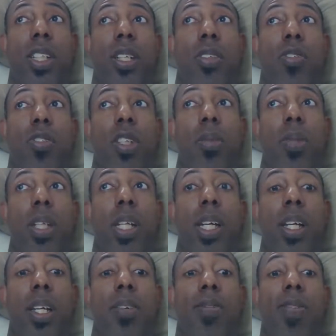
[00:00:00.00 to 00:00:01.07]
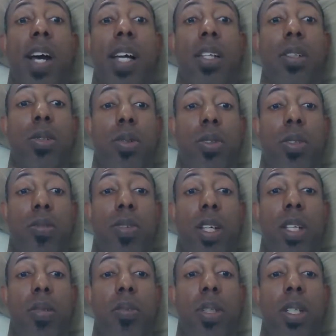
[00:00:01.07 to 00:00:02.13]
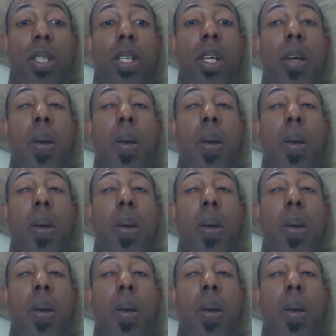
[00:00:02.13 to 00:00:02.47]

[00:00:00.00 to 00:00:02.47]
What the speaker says: is stimulating follicle development